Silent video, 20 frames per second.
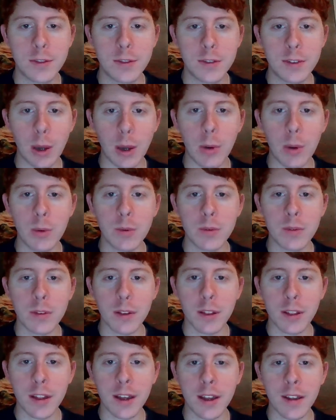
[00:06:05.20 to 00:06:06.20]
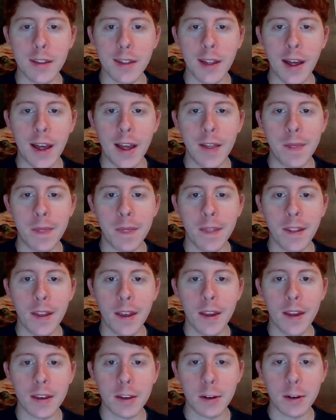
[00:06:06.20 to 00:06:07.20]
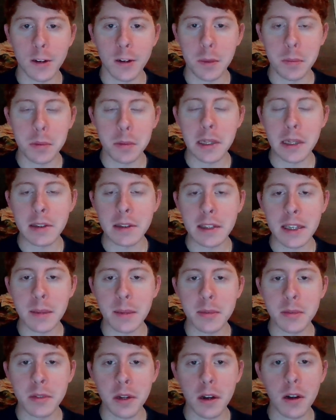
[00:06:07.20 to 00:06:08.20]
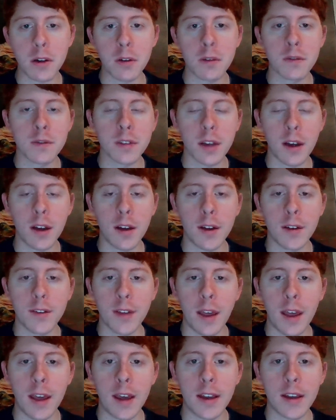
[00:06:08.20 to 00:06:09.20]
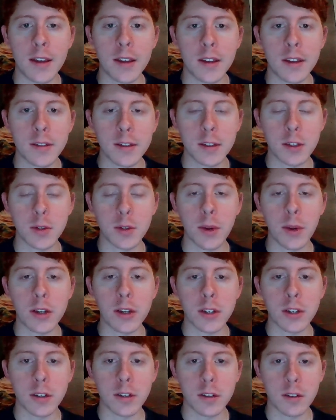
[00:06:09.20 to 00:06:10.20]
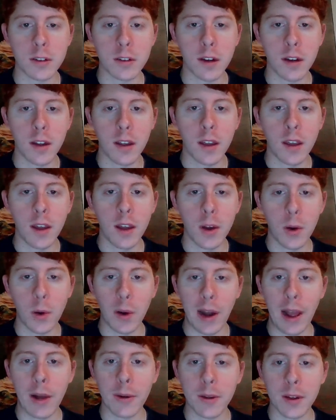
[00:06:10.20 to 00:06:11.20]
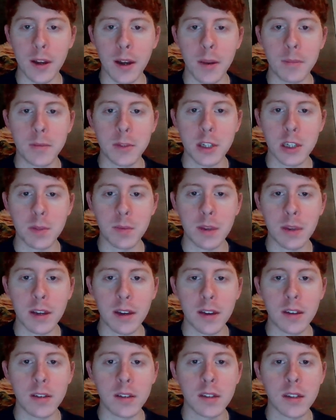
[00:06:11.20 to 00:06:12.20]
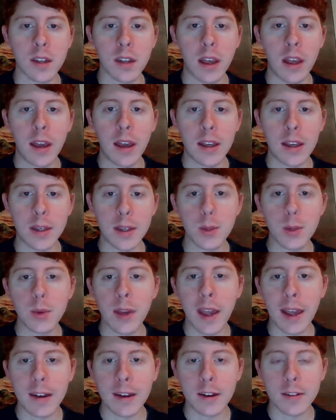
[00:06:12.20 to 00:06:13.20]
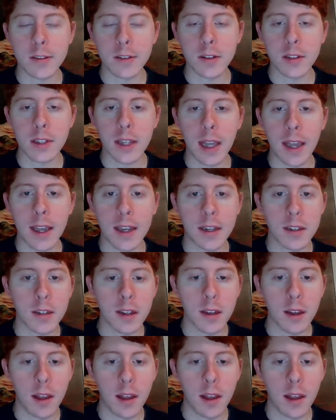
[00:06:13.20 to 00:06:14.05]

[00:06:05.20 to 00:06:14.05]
don't think that you're completely absolved of a situation or outcome just because you can't understand